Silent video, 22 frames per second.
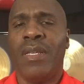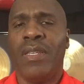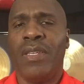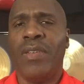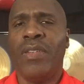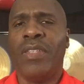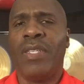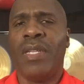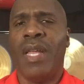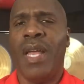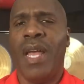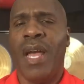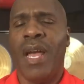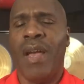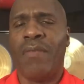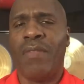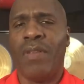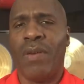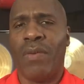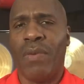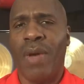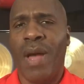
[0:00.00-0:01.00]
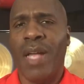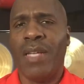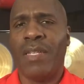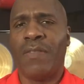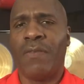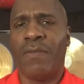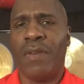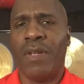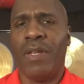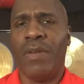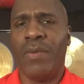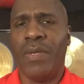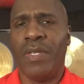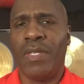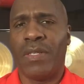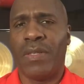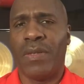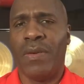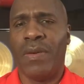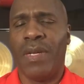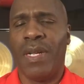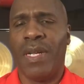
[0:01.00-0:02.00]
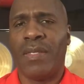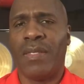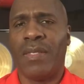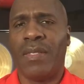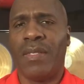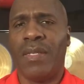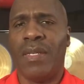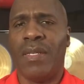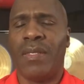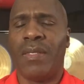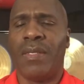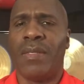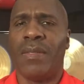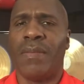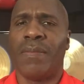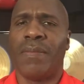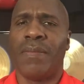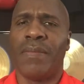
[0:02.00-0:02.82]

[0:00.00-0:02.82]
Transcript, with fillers: you should have your rights fully restored as a citizen.